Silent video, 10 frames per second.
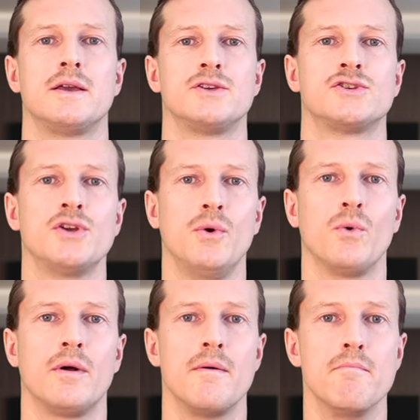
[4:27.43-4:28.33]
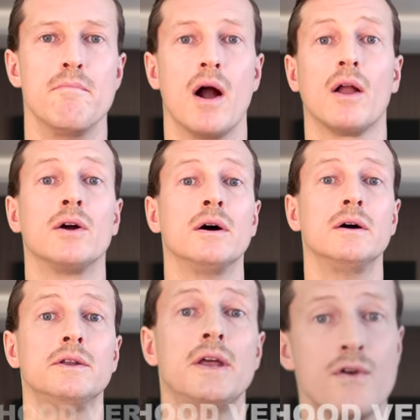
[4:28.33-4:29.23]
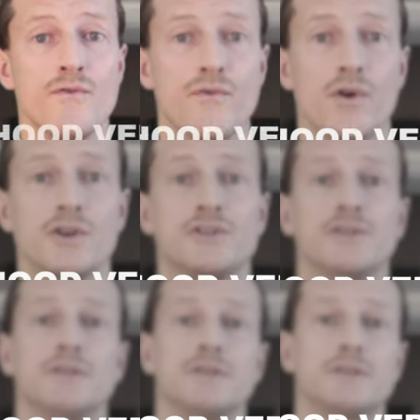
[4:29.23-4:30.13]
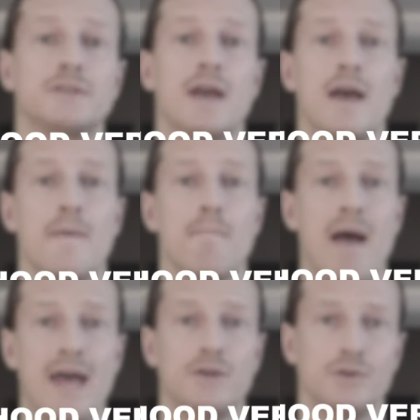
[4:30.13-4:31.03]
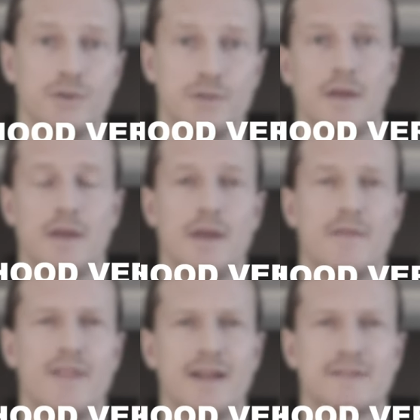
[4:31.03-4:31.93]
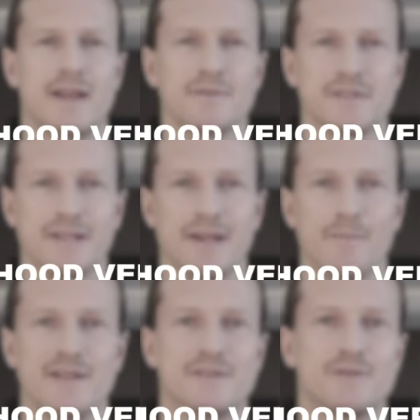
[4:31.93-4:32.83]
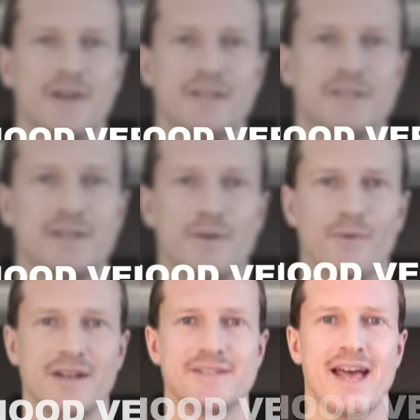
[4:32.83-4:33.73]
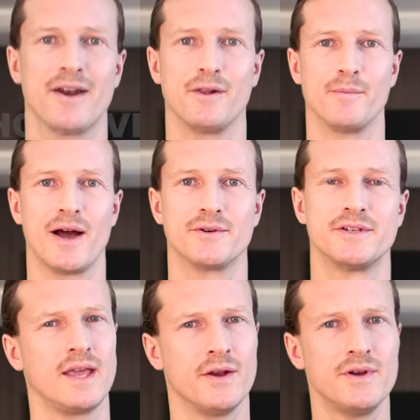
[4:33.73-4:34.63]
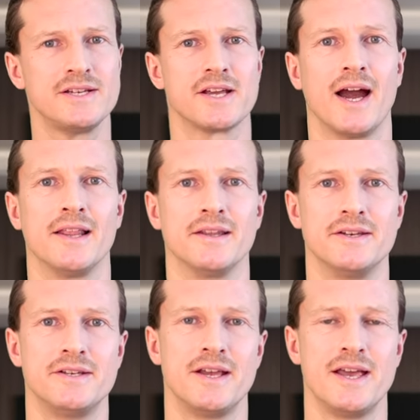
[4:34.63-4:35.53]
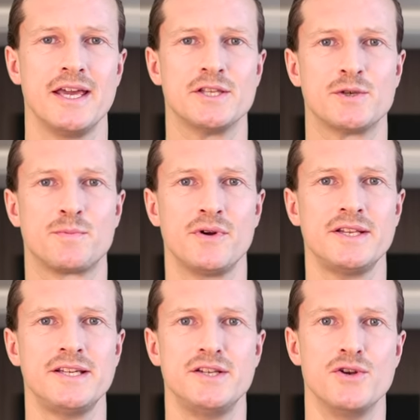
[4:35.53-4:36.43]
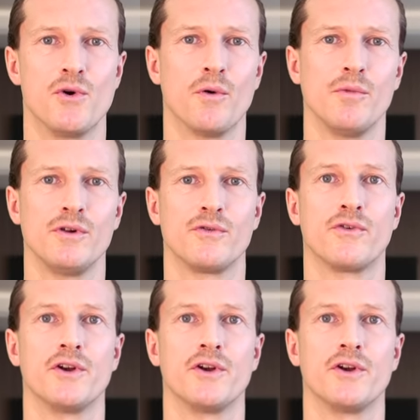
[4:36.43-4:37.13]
So monkhood versus manhood. That sounds a little bit strange. What is that all about? Here in Thailand, it's pretty normal for